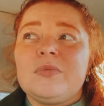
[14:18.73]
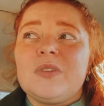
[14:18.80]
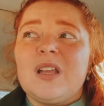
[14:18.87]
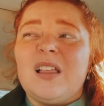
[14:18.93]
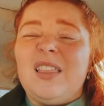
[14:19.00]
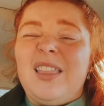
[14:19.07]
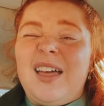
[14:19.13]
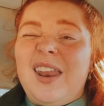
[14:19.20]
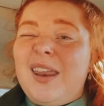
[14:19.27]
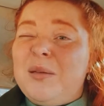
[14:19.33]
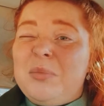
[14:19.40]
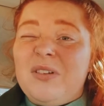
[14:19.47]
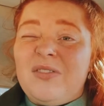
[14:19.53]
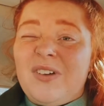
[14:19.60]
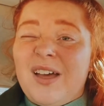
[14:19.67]
let it
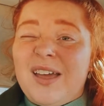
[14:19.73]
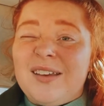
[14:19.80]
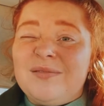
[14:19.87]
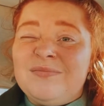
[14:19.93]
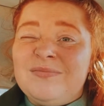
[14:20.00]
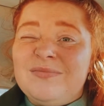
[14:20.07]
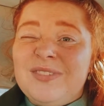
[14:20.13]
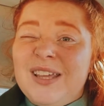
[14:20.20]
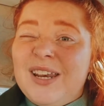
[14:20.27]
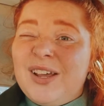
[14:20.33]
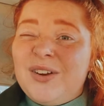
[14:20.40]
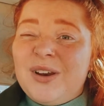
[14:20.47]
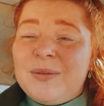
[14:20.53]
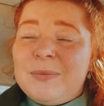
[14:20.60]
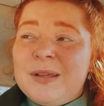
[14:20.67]
be fine. You know what
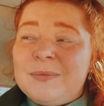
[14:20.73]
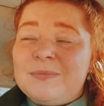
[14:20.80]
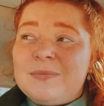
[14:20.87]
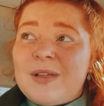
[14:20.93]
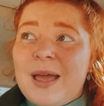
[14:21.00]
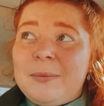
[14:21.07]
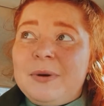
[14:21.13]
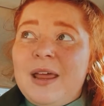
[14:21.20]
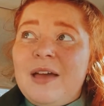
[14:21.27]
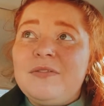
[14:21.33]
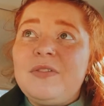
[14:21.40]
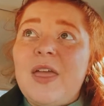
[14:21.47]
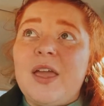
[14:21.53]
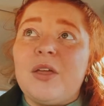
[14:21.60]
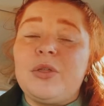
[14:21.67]
I mean? I'm gonna have
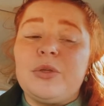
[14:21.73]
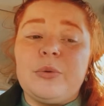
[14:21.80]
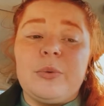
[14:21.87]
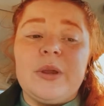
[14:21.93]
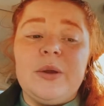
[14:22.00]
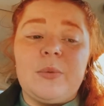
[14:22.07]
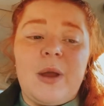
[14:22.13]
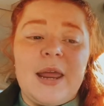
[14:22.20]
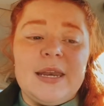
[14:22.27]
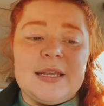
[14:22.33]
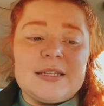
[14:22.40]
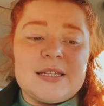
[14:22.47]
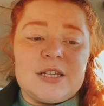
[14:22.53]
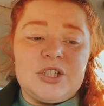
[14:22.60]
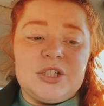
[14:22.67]
like 3 writing
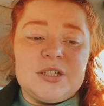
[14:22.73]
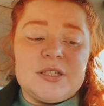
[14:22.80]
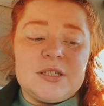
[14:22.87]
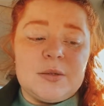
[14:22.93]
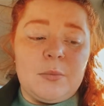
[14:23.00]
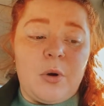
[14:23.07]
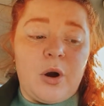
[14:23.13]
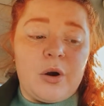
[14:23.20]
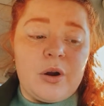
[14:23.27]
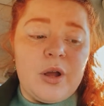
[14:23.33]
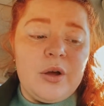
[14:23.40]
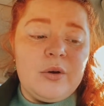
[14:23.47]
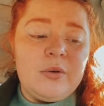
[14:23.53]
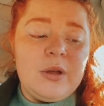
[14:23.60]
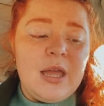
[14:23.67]
sessions
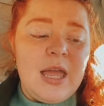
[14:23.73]
tomorrow.